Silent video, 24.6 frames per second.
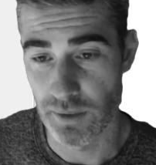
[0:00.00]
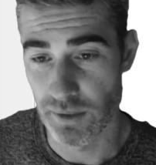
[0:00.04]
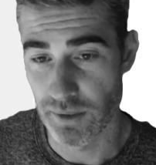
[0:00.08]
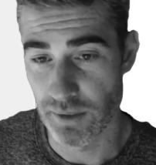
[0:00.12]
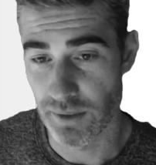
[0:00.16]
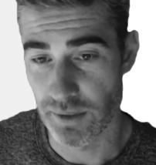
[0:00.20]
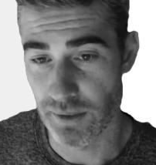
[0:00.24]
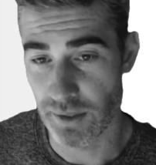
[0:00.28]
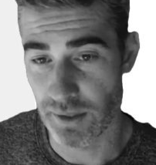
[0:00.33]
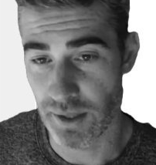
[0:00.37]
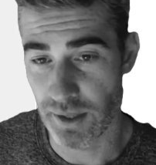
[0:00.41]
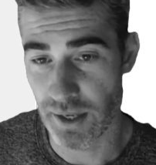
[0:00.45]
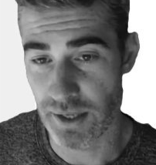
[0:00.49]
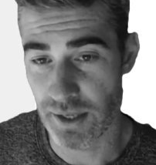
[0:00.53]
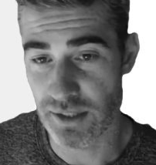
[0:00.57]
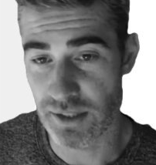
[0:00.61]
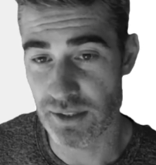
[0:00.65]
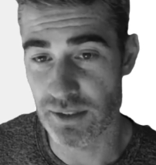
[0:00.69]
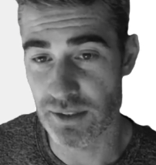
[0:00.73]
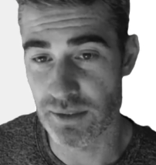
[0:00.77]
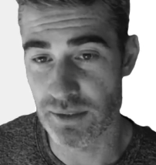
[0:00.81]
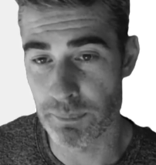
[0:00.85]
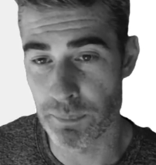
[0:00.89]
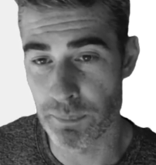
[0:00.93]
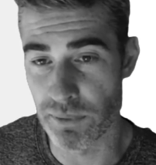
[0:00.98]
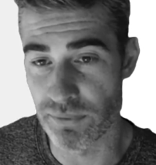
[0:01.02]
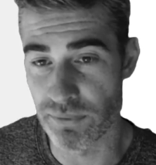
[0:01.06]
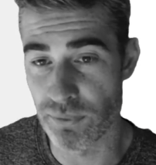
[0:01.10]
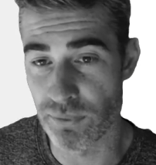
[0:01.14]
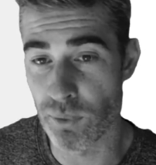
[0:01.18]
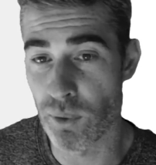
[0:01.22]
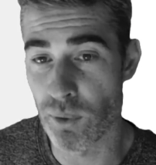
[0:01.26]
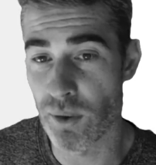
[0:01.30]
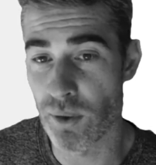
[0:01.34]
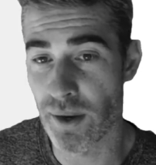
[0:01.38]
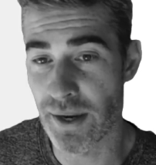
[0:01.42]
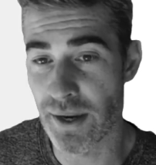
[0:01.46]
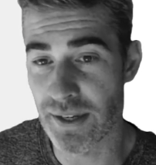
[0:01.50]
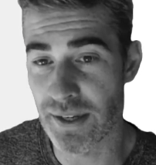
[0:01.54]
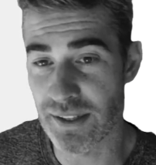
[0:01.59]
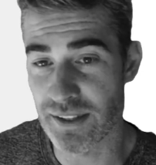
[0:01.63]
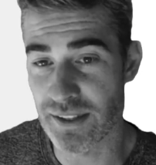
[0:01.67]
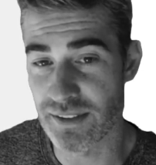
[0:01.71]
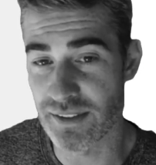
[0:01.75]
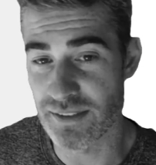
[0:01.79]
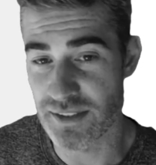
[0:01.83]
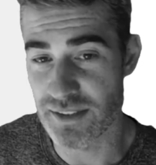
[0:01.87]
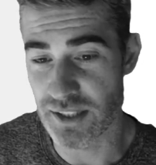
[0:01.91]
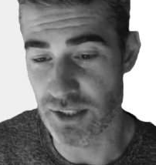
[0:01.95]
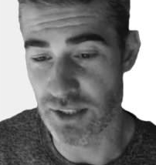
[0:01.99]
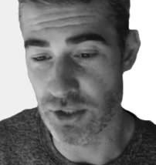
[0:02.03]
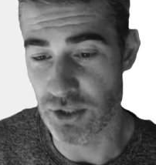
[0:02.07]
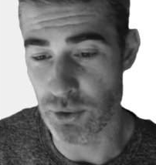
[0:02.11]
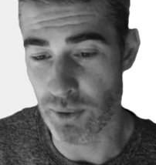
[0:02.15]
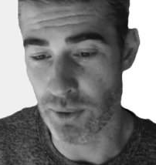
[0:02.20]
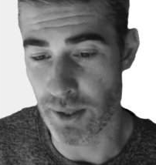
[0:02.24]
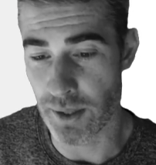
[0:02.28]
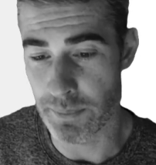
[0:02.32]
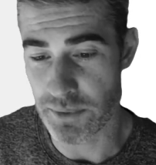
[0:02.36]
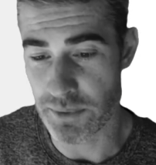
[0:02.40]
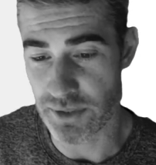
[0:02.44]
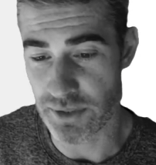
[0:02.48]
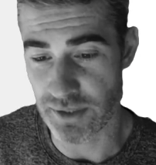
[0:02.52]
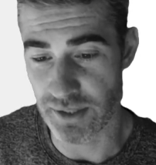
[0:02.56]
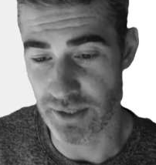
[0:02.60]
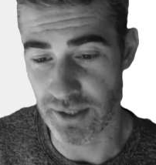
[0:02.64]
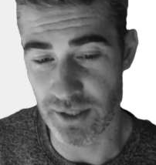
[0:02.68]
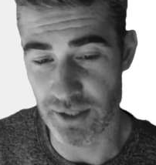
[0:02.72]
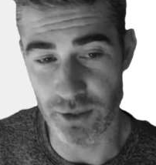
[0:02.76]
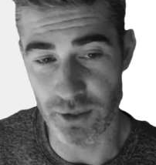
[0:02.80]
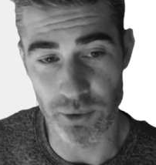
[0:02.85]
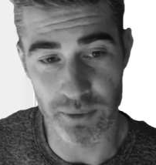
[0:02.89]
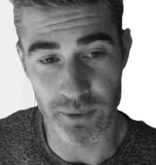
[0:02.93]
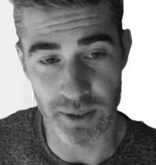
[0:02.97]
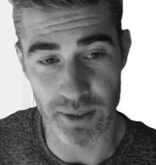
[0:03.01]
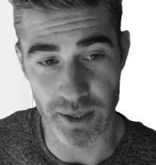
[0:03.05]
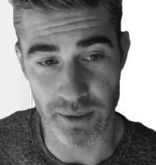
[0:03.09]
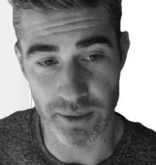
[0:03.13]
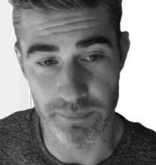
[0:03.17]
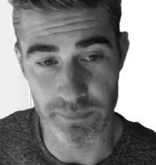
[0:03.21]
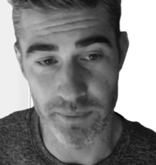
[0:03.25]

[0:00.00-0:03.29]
And before I continue, I'm just going to hit OK.